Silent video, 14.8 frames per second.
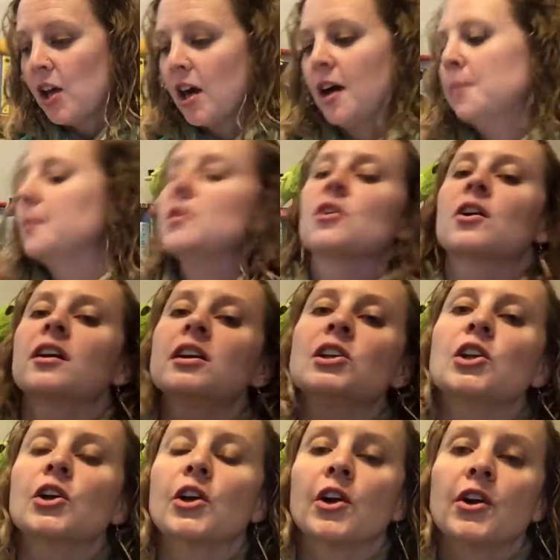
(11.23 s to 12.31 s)
Um, you're gonna
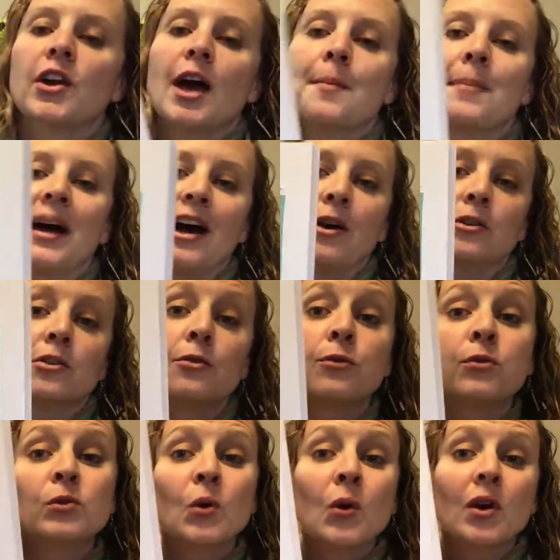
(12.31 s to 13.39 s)
learn about
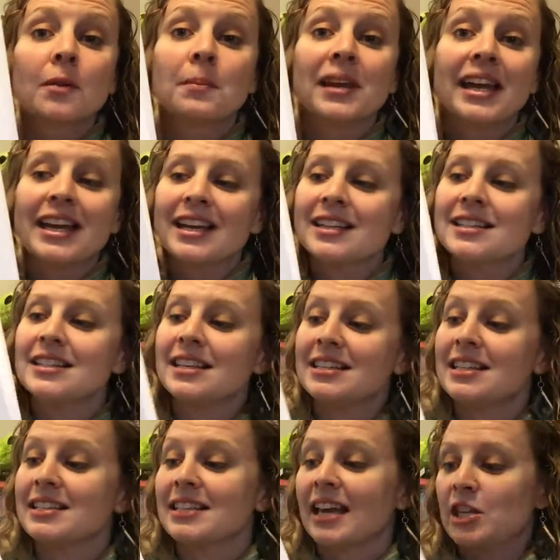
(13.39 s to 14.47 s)
floor plans and
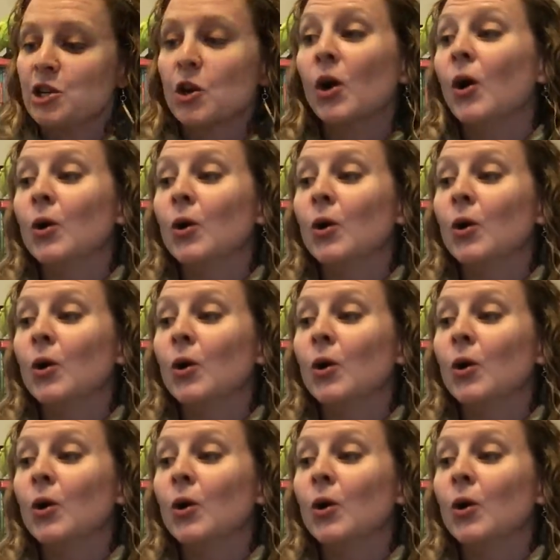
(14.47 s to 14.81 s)
design your